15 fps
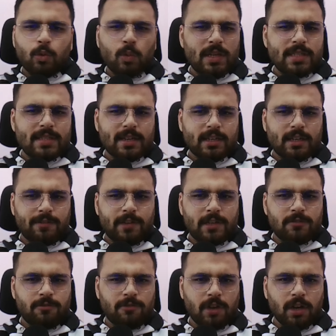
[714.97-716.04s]
Queen
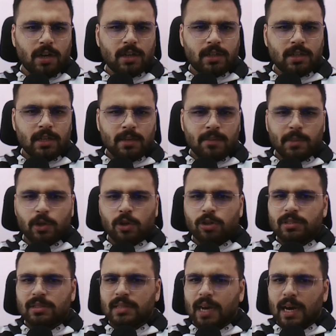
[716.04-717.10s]
sacrifice worked
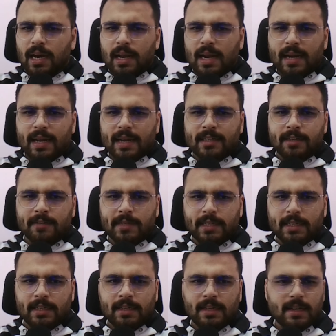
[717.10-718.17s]
because Tal had
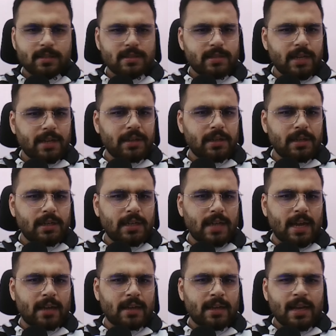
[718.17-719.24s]
activity, a central
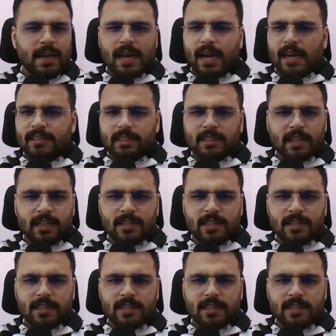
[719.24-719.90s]
attack, and a